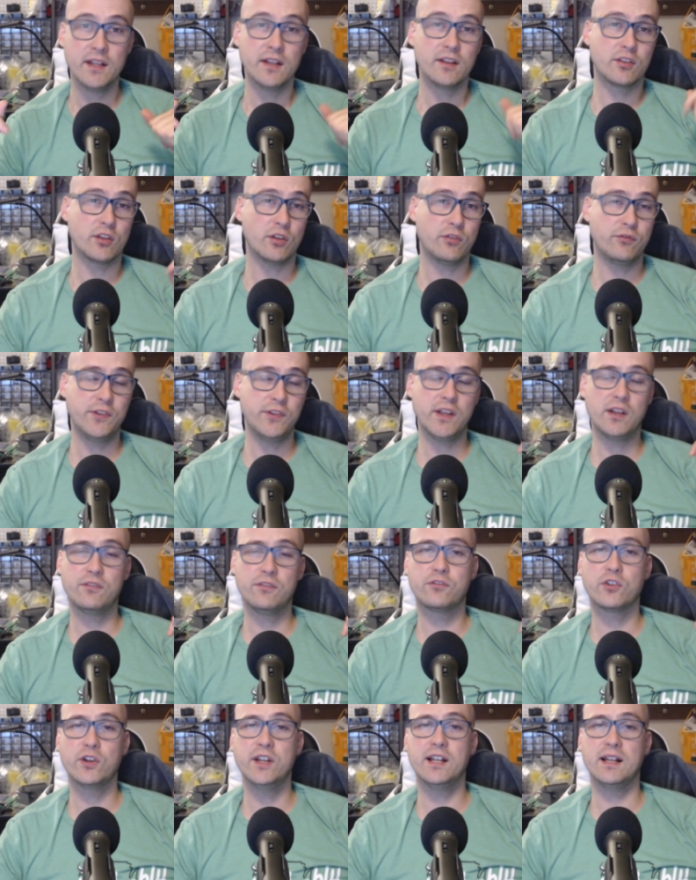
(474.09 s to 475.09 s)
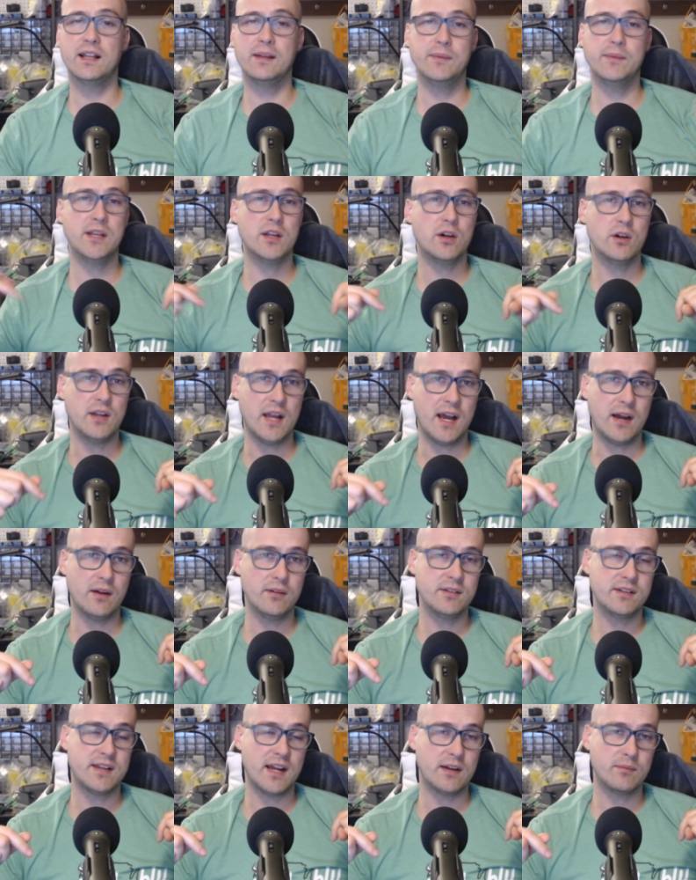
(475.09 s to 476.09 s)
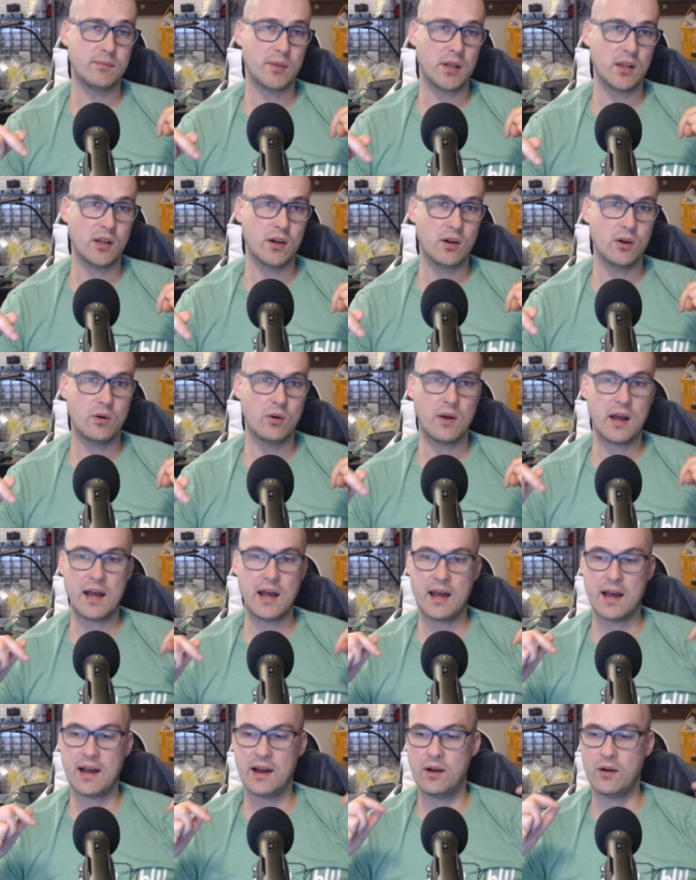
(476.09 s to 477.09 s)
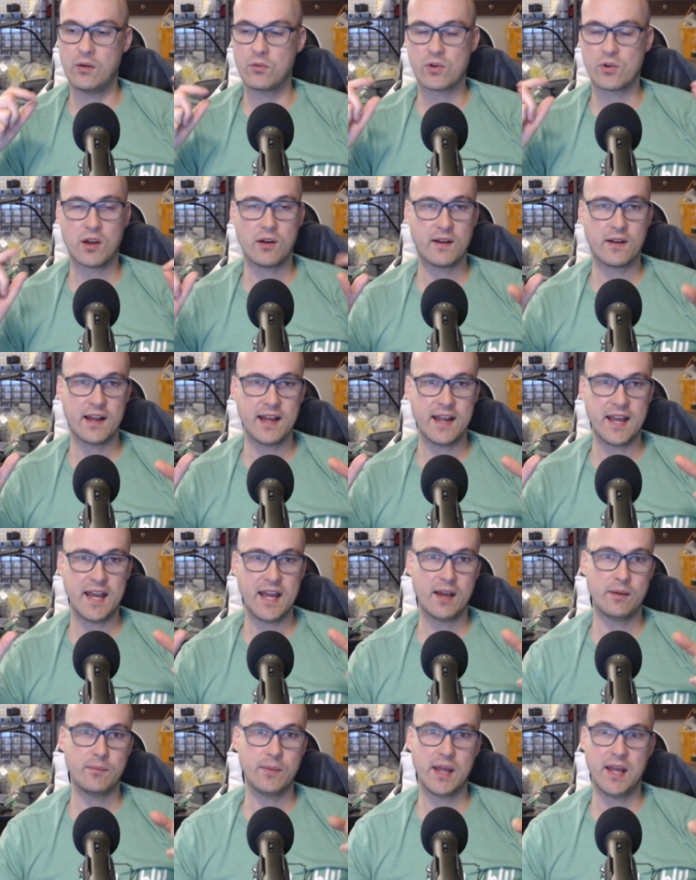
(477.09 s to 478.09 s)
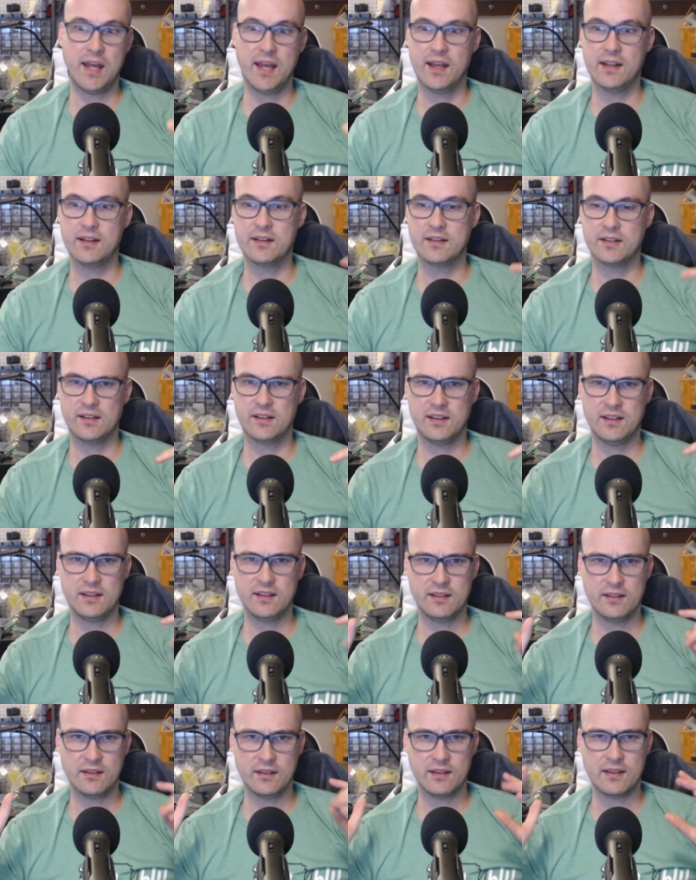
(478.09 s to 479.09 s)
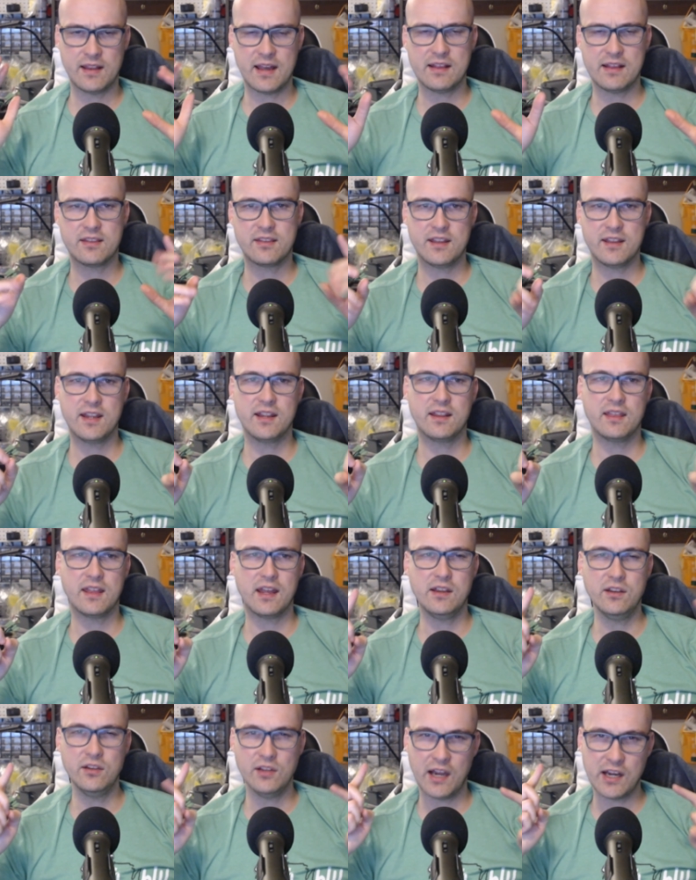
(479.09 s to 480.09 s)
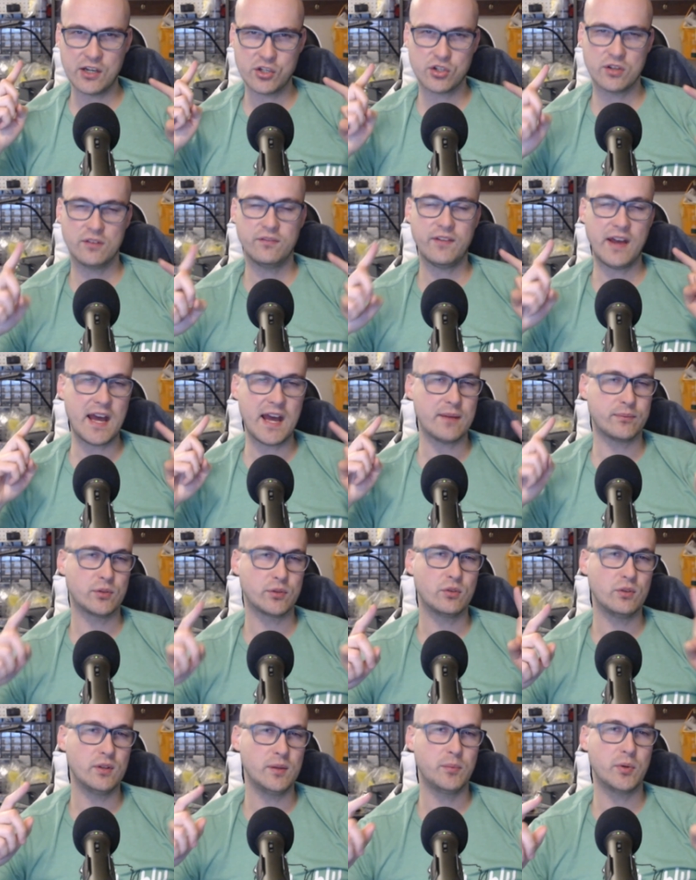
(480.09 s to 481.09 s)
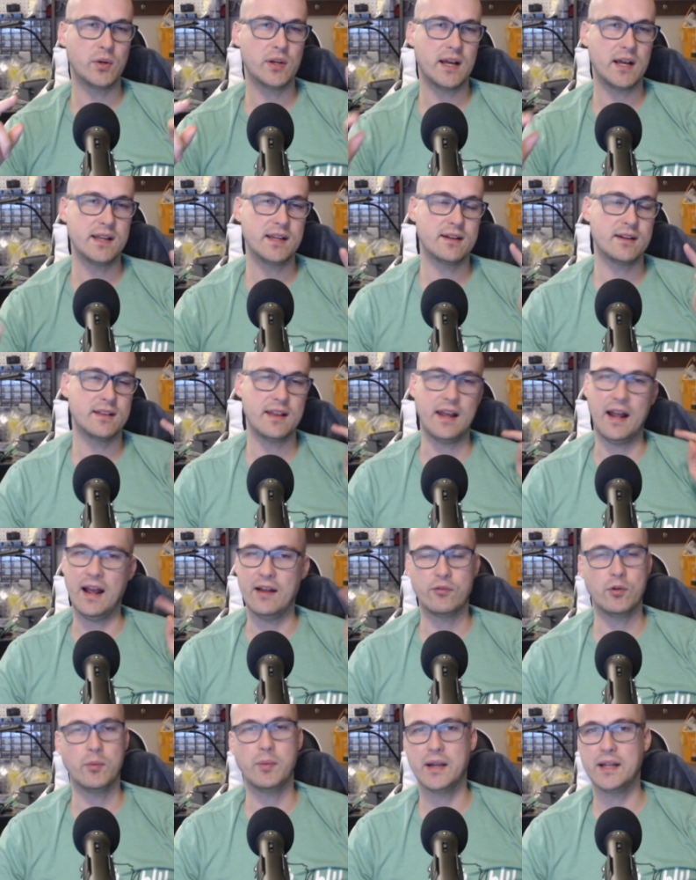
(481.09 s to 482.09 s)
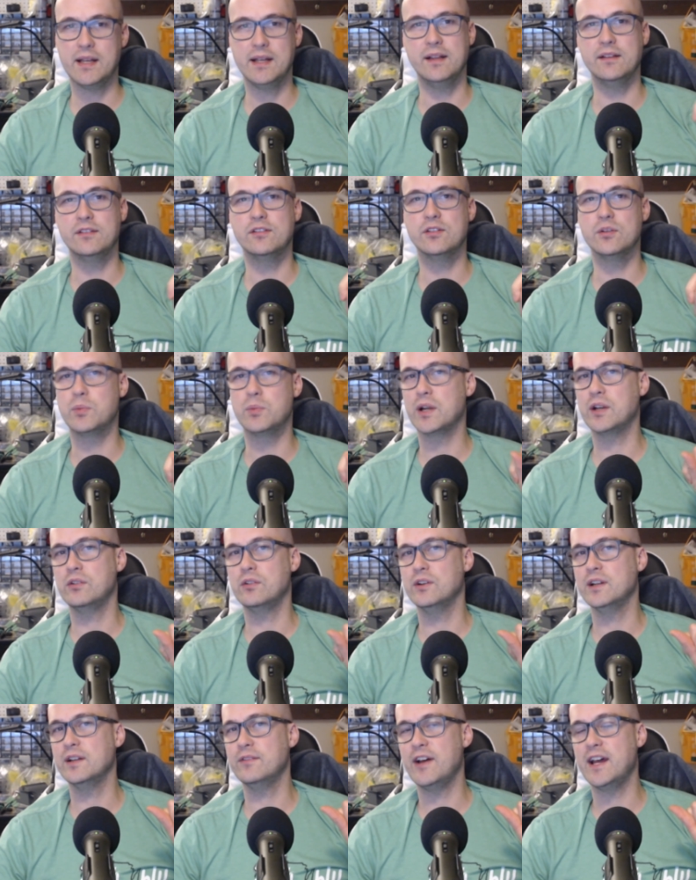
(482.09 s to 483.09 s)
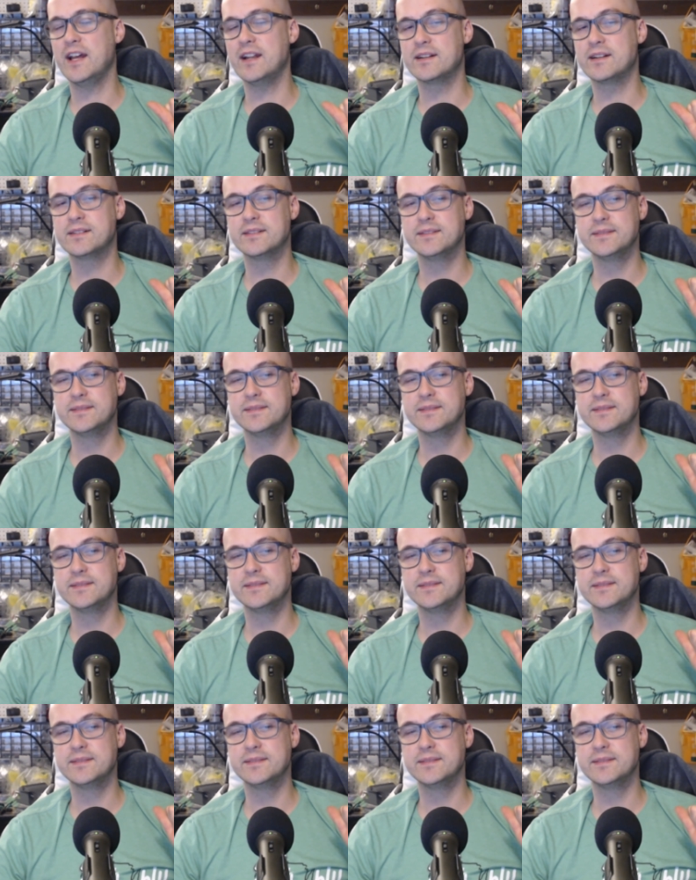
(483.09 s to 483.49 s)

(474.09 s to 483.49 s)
So feel free to let me know now down below how wrong I am and that thing that I should have absolutely put on here that everybody needs to bring to an event.